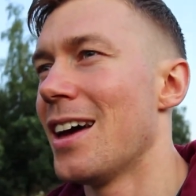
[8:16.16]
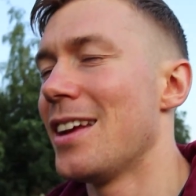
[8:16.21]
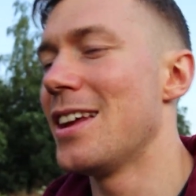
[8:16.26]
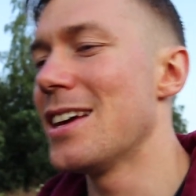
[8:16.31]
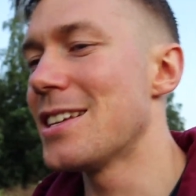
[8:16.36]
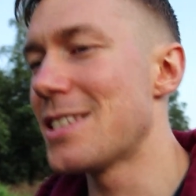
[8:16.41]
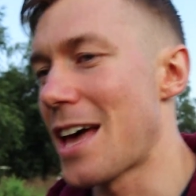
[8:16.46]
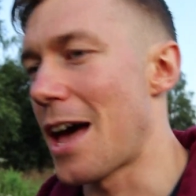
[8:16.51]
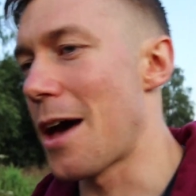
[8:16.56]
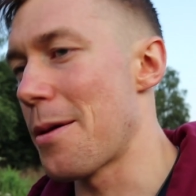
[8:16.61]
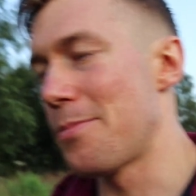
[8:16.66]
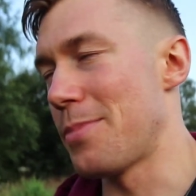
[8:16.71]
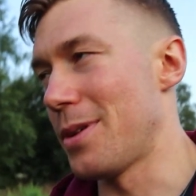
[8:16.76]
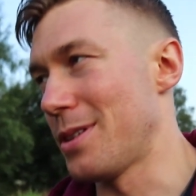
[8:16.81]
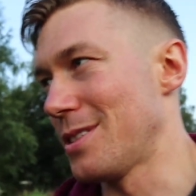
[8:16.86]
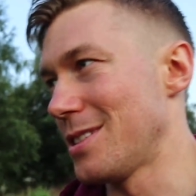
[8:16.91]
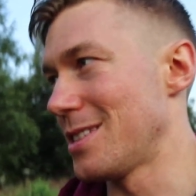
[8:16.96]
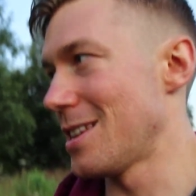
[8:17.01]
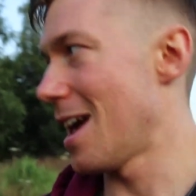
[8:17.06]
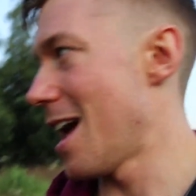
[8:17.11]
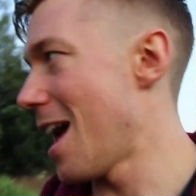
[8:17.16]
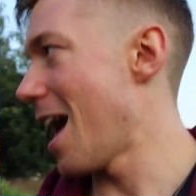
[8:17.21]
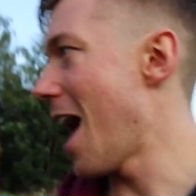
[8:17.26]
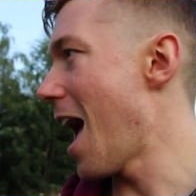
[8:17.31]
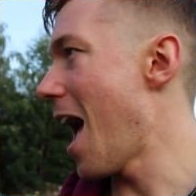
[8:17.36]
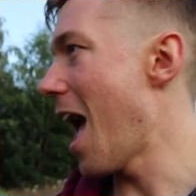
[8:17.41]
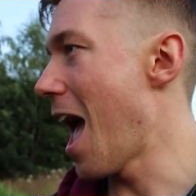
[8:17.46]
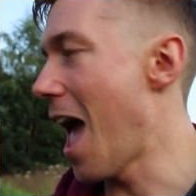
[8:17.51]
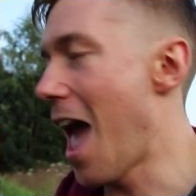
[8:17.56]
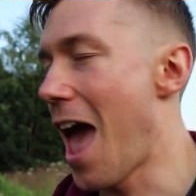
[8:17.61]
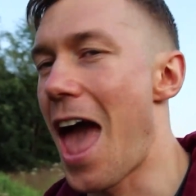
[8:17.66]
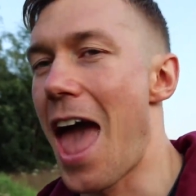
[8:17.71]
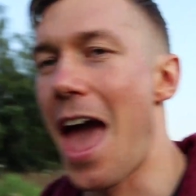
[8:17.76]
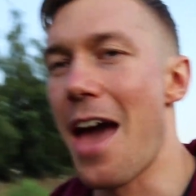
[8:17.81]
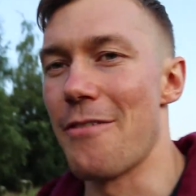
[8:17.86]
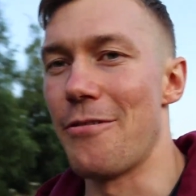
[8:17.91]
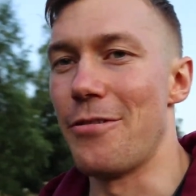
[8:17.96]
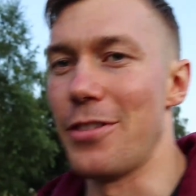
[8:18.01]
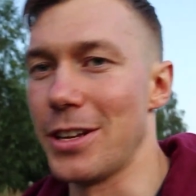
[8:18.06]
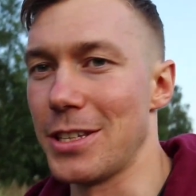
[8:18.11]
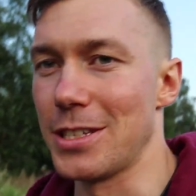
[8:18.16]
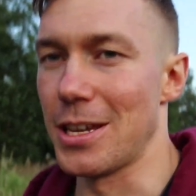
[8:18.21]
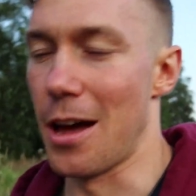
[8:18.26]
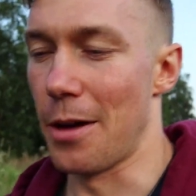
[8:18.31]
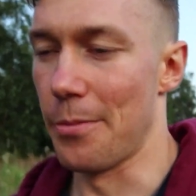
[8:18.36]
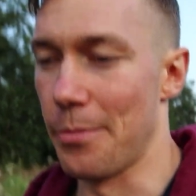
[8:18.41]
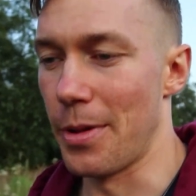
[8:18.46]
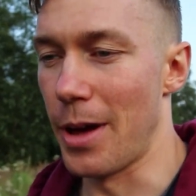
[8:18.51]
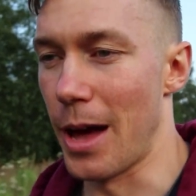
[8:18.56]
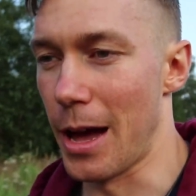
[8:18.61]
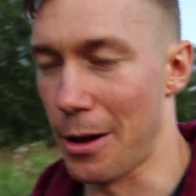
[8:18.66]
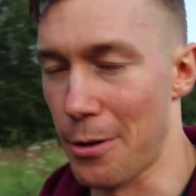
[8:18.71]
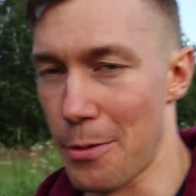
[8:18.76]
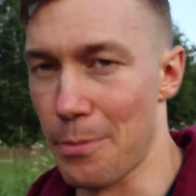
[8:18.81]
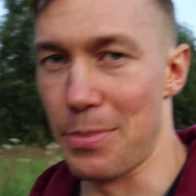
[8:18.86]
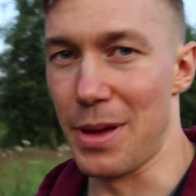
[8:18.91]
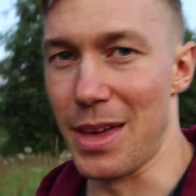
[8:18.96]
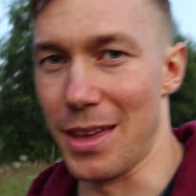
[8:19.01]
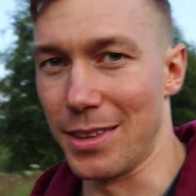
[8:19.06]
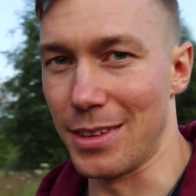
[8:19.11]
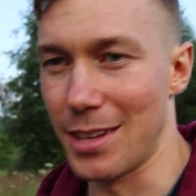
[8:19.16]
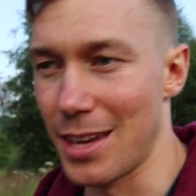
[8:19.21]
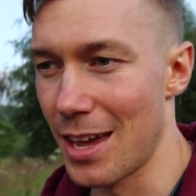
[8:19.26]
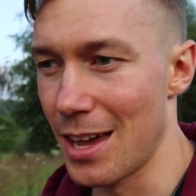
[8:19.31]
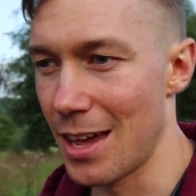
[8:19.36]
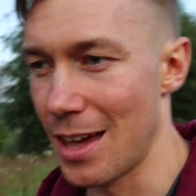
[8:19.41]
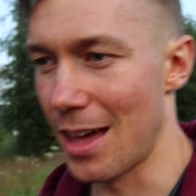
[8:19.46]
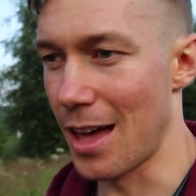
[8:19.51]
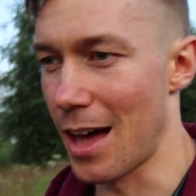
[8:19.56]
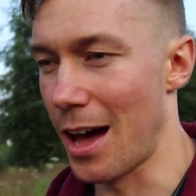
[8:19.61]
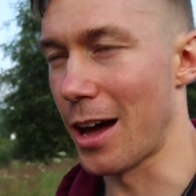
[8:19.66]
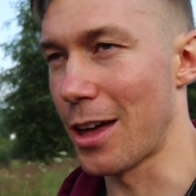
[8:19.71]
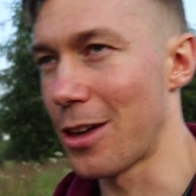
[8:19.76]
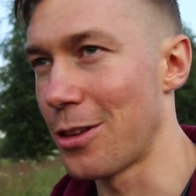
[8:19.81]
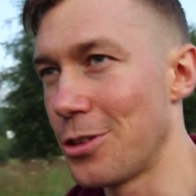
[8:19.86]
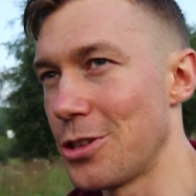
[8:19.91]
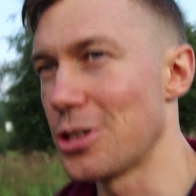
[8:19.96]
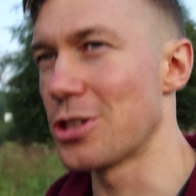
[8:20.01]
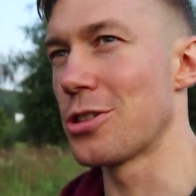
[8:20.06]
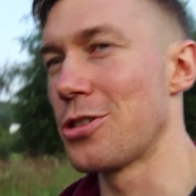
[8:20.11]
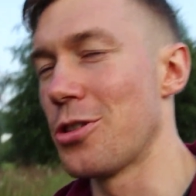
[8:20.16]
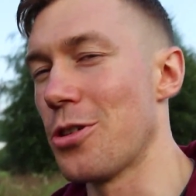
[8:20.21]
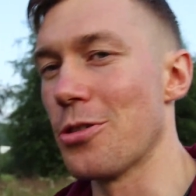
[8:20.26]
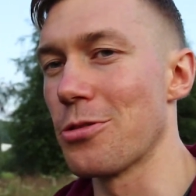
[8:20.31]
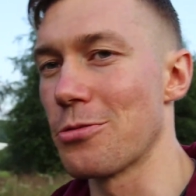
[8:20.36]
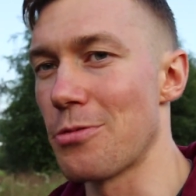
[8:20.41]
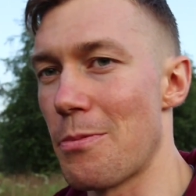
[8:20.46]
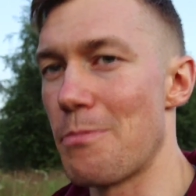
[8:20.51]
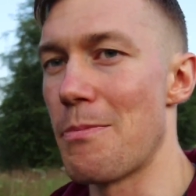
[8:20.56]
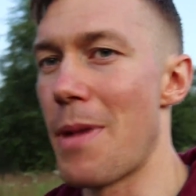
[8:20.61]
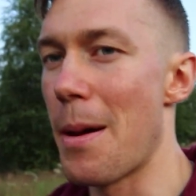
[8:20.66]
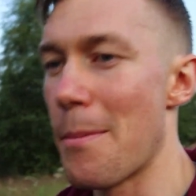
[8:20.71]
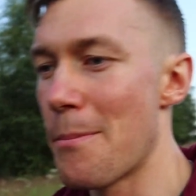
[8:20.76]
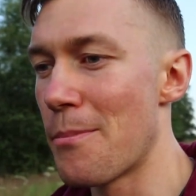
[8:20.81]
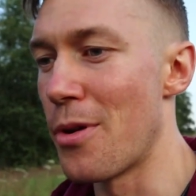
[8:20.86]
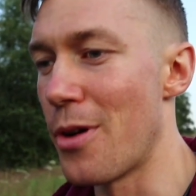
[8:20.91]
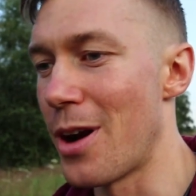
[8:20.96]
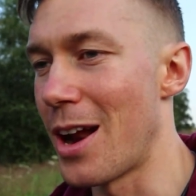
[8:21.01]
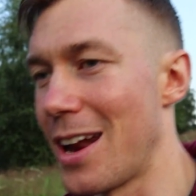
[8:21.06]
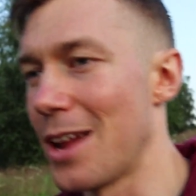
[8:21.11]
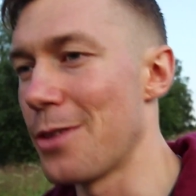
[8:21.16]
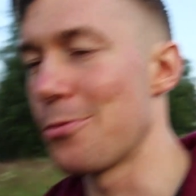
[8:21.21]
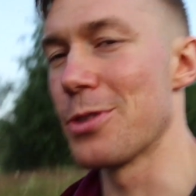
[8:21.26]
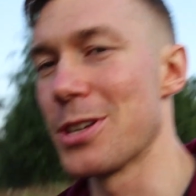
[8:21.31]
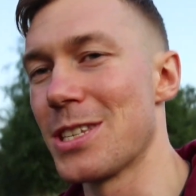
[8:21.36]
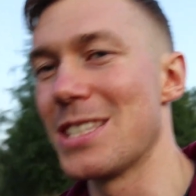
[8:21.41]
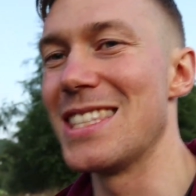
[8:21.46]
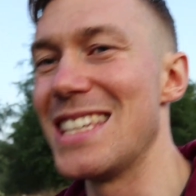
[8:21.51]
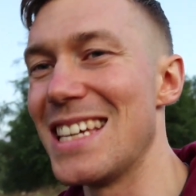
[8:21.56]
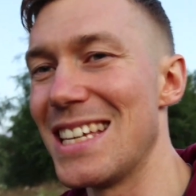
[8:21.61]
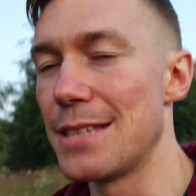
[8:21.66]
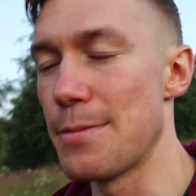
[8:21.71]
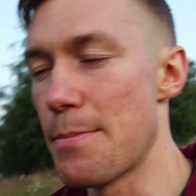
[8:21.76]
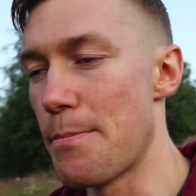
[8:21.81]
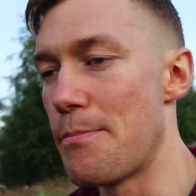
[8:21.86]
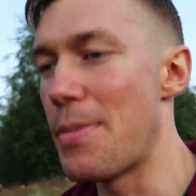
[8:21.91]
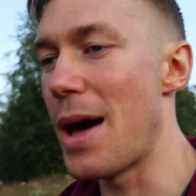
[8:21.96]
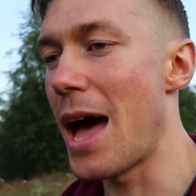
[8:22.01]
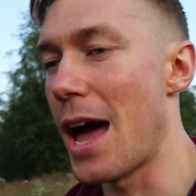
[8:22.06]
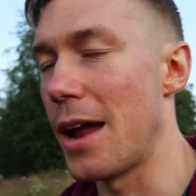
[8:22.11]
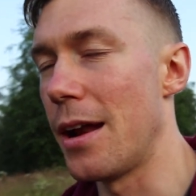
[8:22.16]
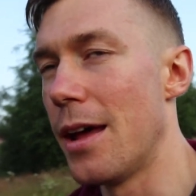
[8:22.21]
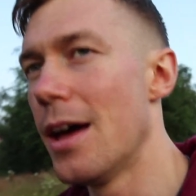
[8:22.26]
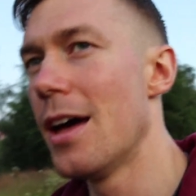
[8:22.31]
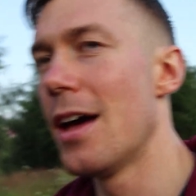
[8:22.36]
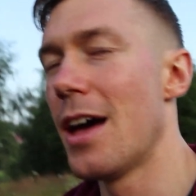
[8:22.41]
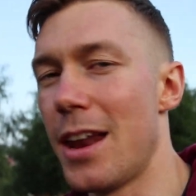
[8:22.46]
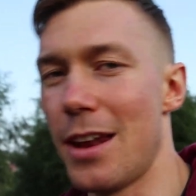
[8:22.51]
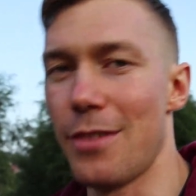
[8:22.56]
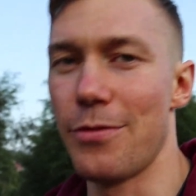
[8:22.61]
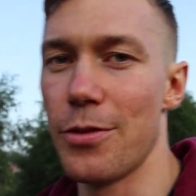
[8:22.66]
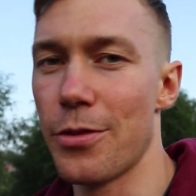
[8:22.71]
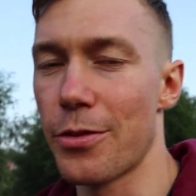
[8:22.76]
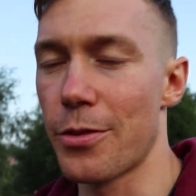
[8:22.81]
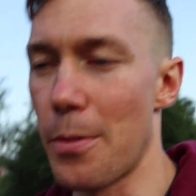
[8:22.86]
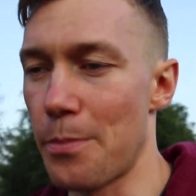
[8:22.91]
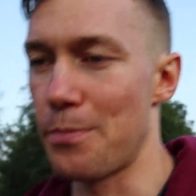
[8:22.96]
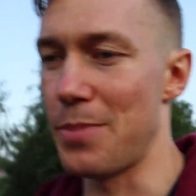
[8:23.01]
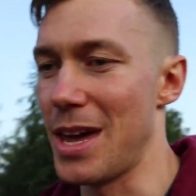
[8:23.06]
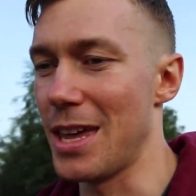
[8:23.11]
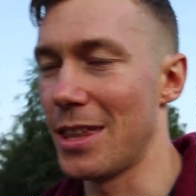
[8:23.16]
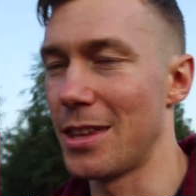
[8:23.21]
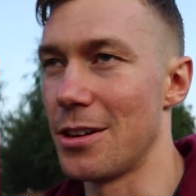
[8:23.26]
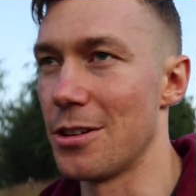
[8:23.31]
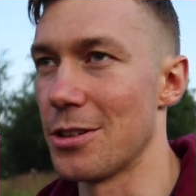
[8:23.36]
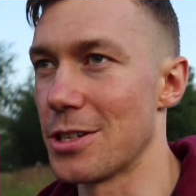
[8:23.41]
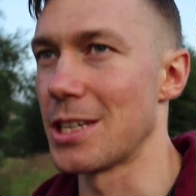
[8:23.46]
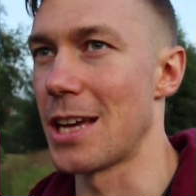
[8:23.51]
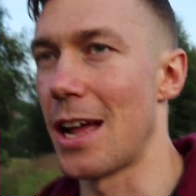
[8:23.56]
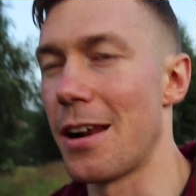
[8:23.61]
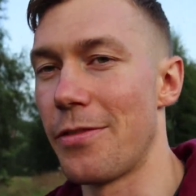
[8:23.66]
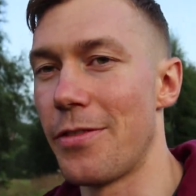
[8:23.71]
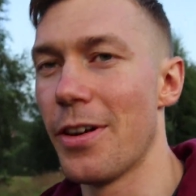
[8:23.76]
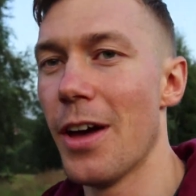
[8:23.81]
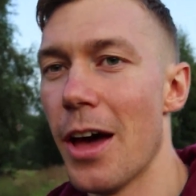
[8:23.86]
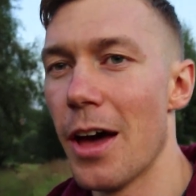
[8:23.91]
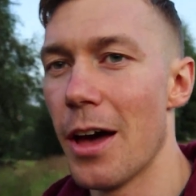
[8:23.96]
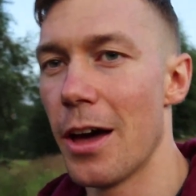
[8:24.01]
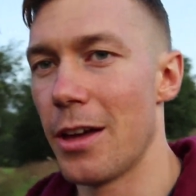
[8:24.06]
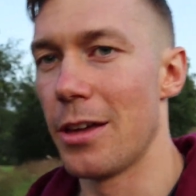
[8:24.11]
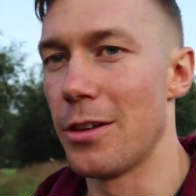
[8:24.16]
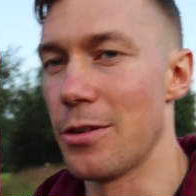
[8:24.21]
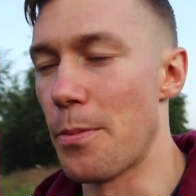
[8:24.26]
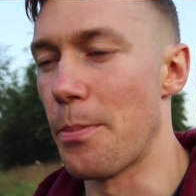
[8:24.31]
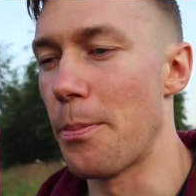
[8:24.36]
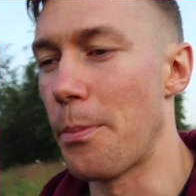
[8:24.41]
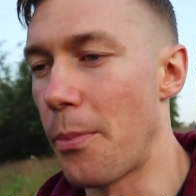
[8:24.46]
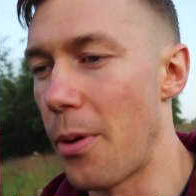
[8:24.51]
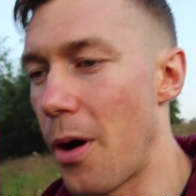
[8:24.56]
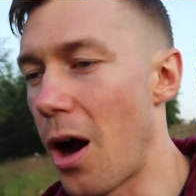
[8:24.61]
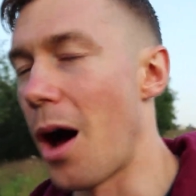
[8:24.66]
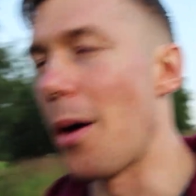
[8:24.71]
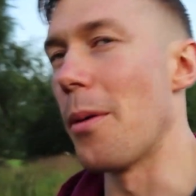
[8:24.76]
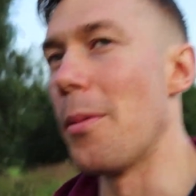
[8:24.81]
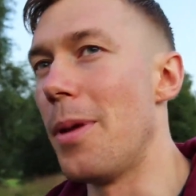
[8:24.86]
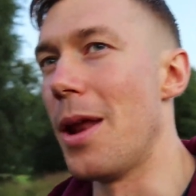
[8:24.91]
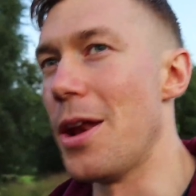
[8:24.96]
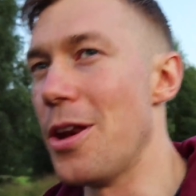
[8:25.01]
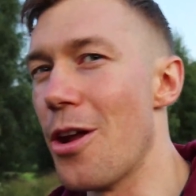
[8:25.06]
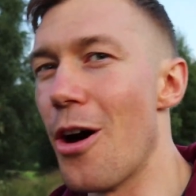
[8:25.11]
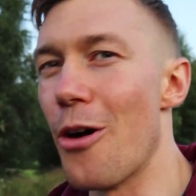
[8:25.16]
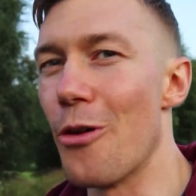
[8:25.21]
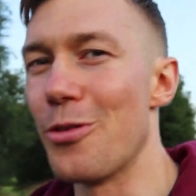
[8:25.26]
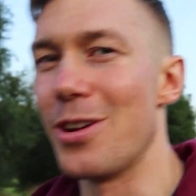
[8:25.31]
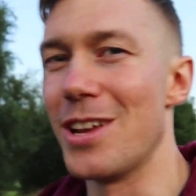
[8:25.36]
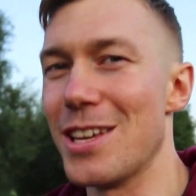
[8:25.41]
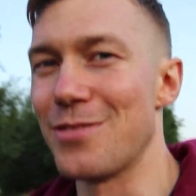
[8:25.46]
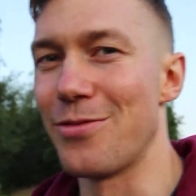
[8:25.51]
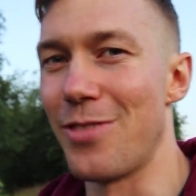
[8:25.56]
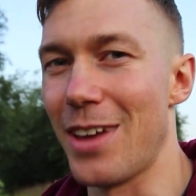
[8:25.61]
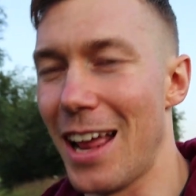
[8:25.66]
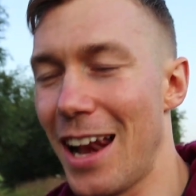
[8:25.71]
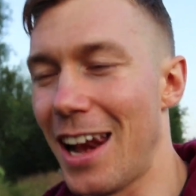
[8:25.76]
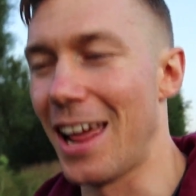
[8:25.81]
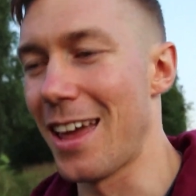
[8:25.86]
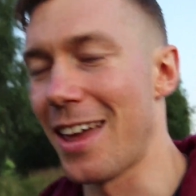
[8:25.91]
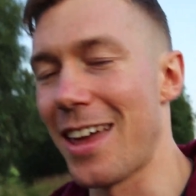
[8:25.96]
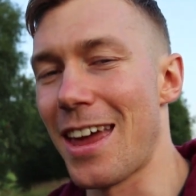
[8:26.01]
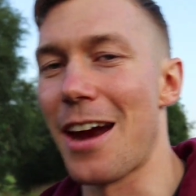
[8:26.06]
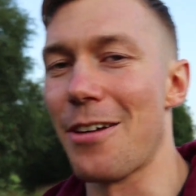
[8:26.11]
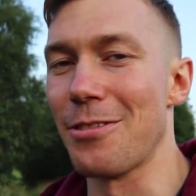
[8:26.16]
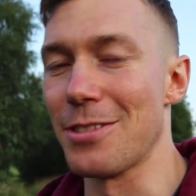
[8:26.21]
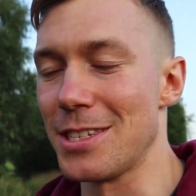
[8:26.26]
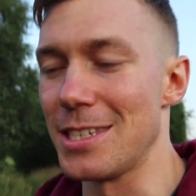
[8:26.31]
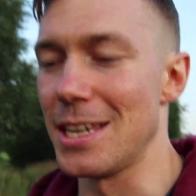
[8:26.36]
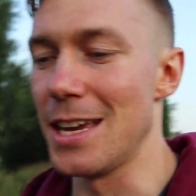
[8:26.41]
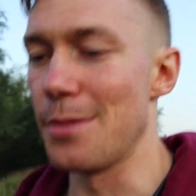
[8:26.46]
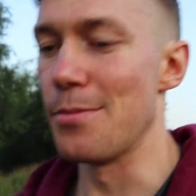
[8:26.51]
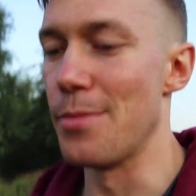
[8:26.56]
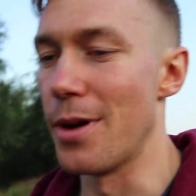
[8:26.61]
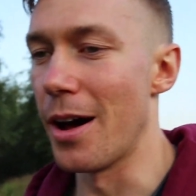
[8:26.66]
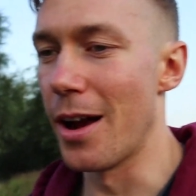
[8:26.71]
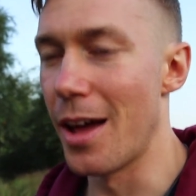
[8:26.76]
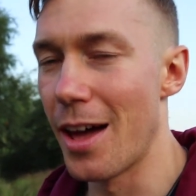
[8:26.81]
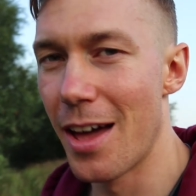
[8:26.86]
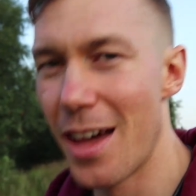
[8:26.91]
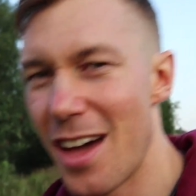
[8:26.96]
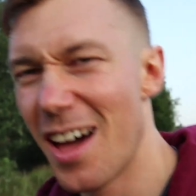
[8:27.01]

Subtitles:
this happens every time I compete. I just couldn't remember that it was this bad, and if you competed yourself you probably know this feeling, guaranteed. But